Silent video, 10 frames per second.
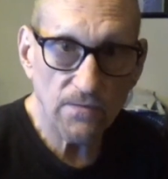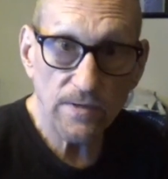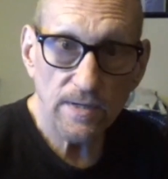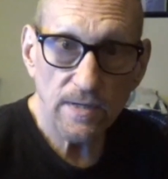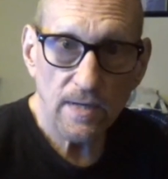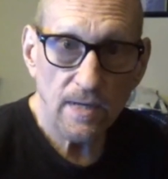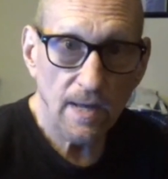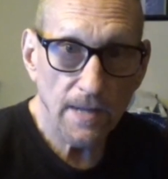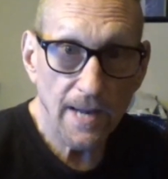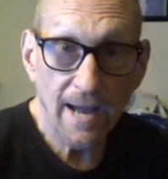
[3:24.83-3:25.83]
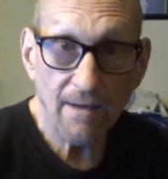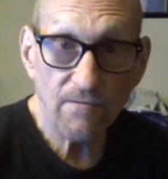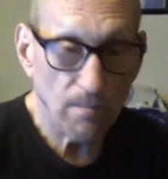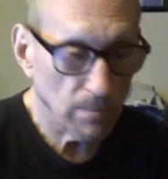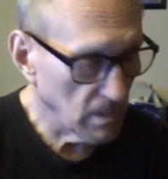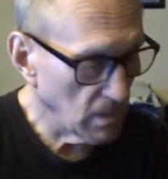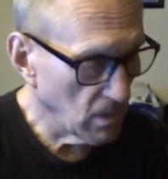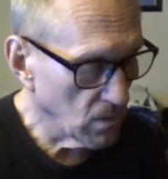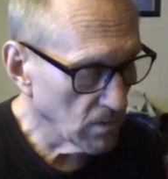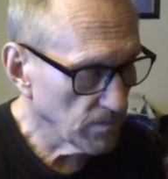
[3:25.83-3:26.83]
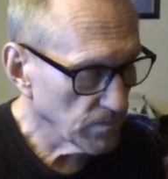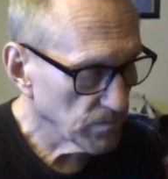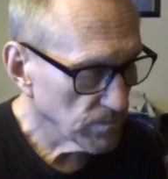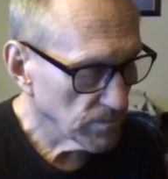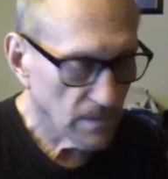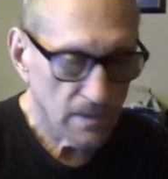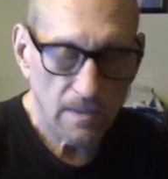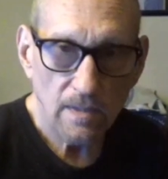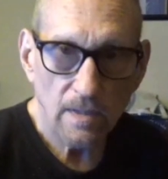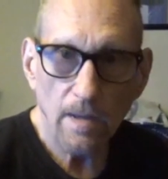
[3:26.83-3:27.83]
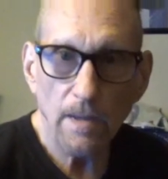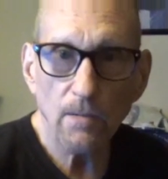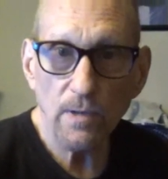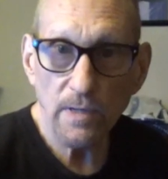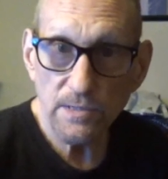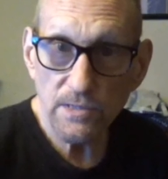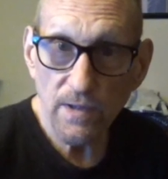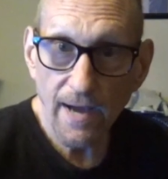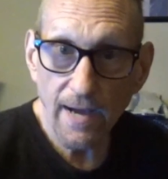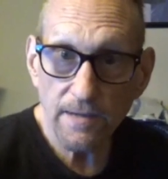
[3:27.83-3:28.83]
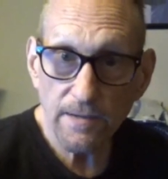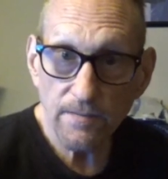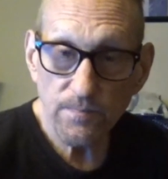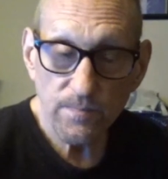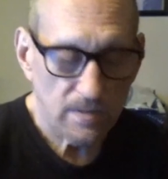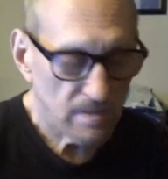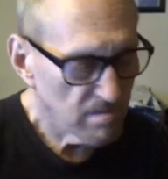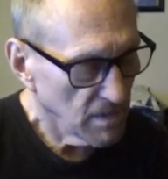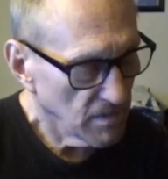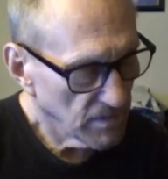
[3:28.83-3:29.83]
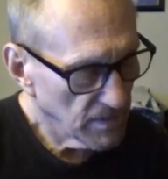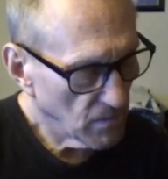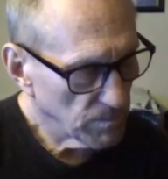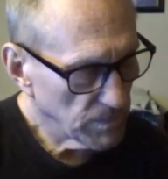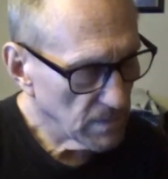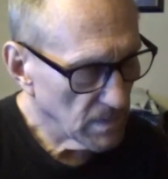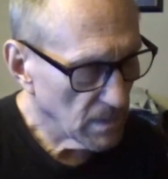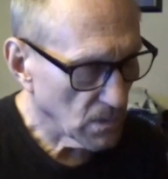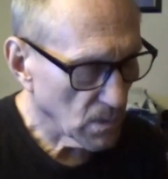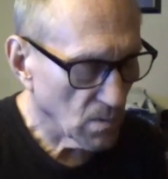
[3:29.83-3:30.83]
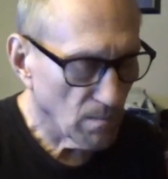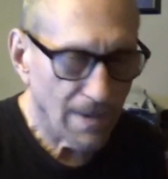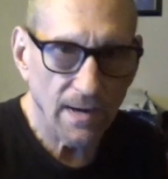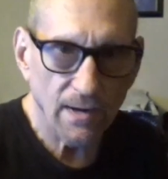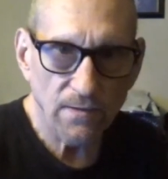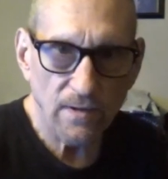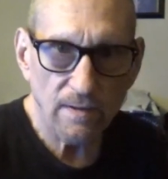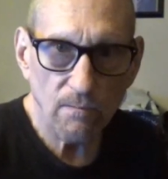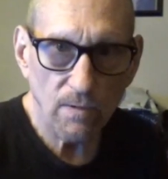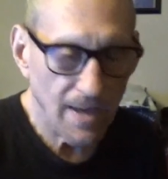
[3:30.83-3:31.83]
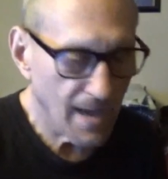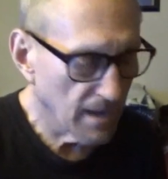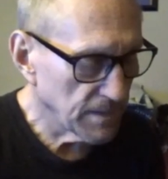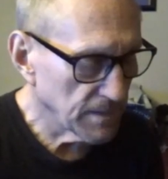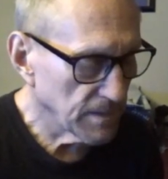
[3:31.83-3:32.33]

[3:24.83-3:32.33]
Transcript: and then a half step below, and then went into that, that would be a little chromatic thing that we added.